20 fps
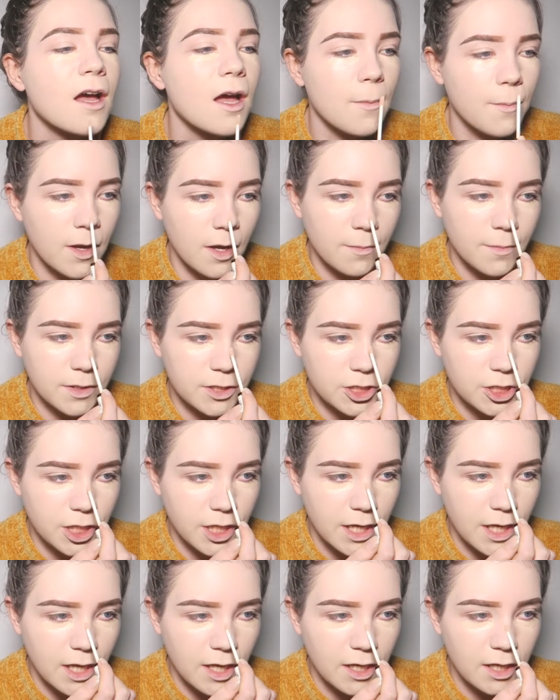a bit on my
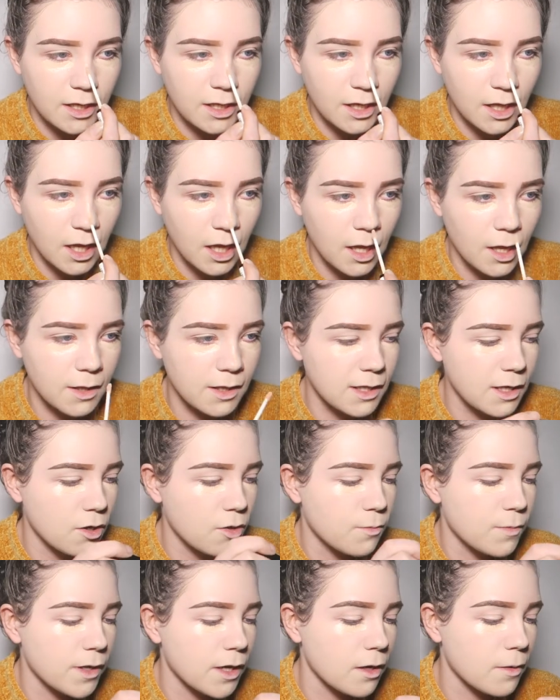chin, a
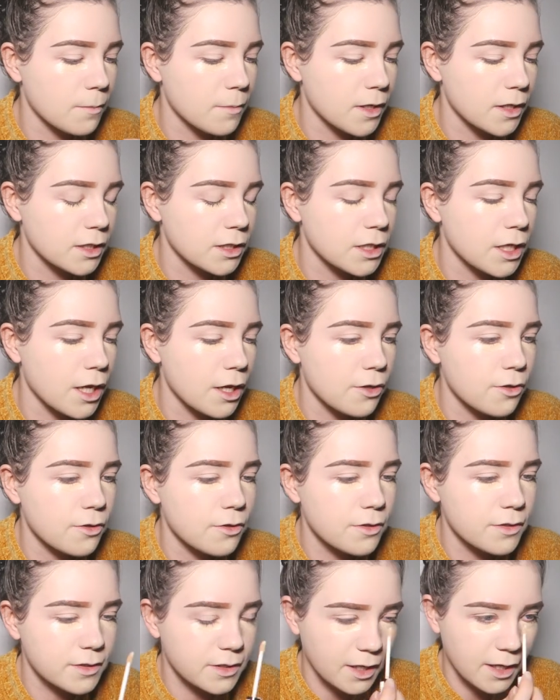little bit on my
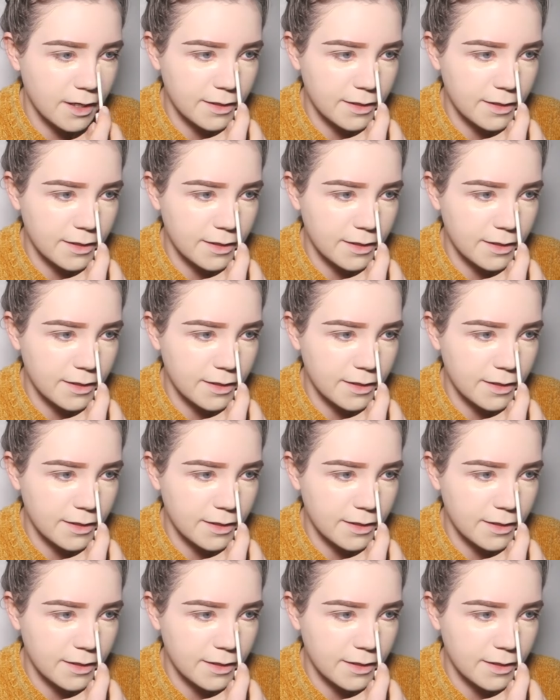nose,